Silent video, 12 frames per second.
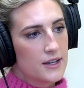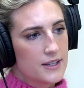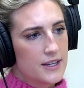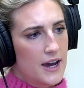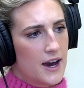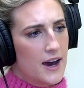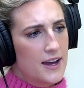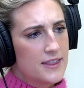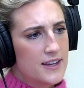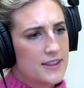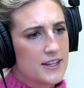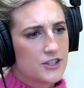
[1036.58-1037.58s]
Yeah, I
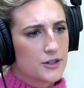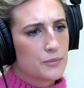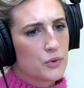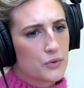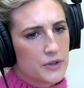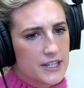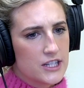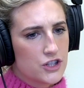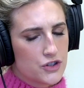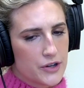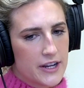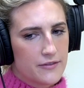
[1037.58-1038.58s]
think these are pretty
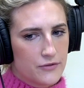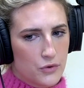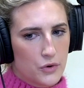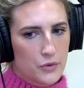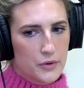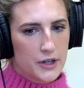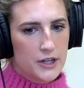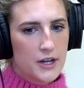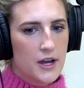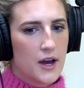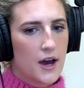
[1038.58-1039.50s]
straightforward.